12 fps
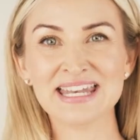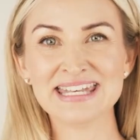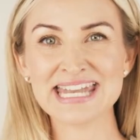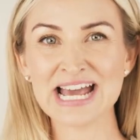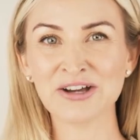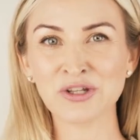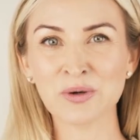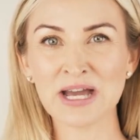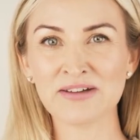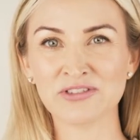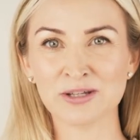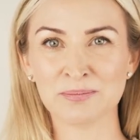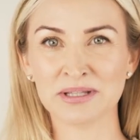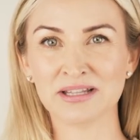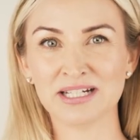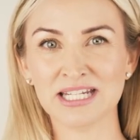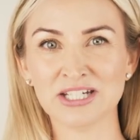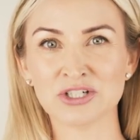Now you have the
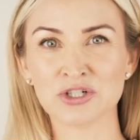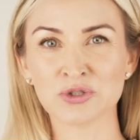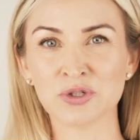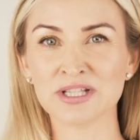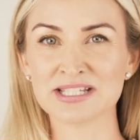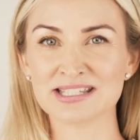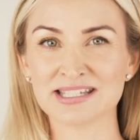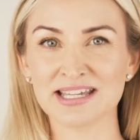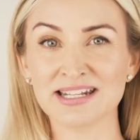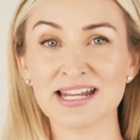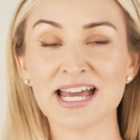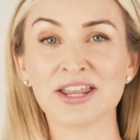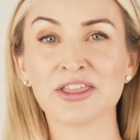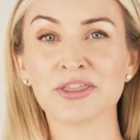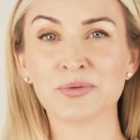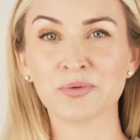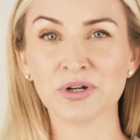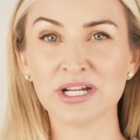ability to treat the skin at
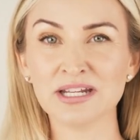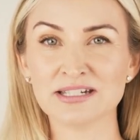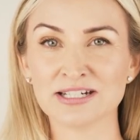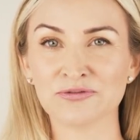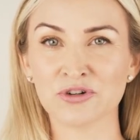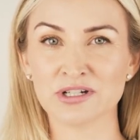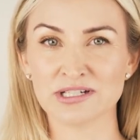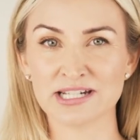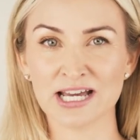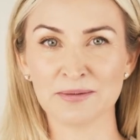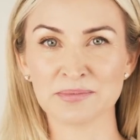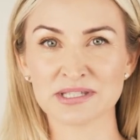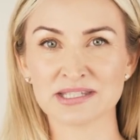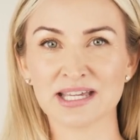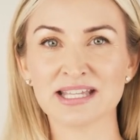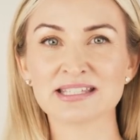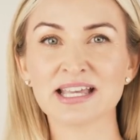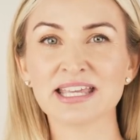3 different depths.
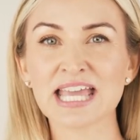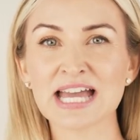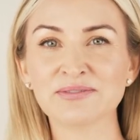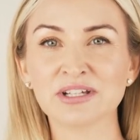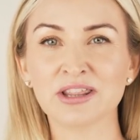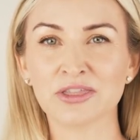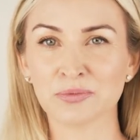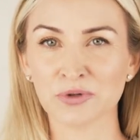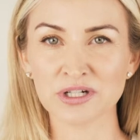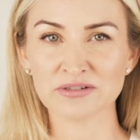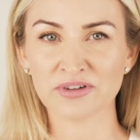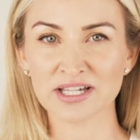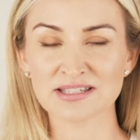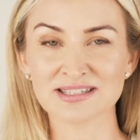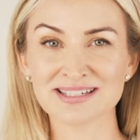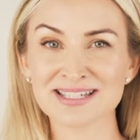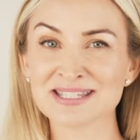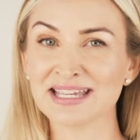It's like having 3
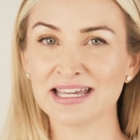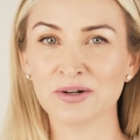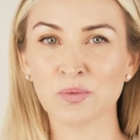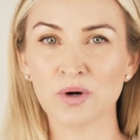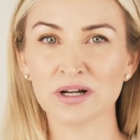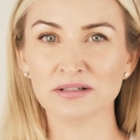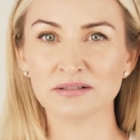devices in one.